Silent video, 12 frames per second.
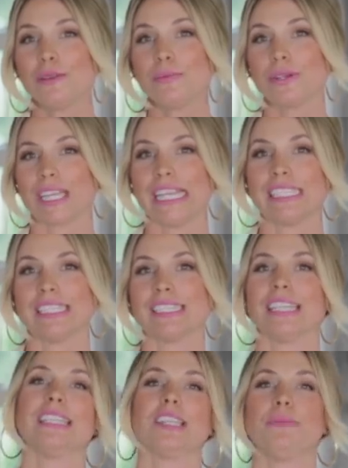your bookcases
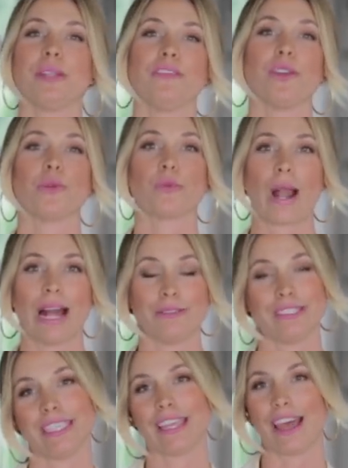a little bit of a
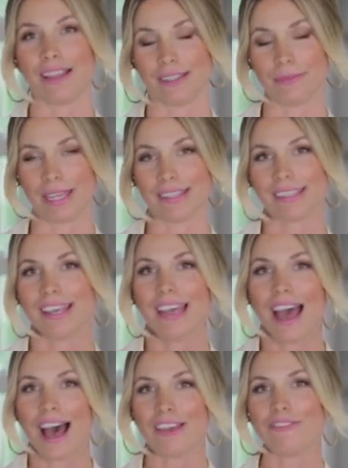grounding element.
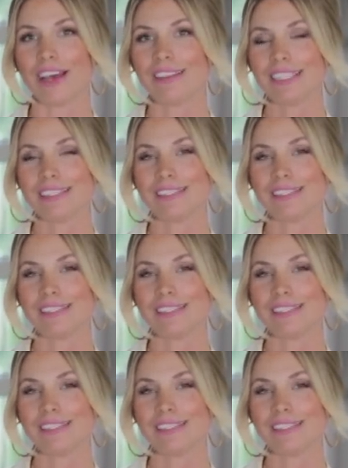I found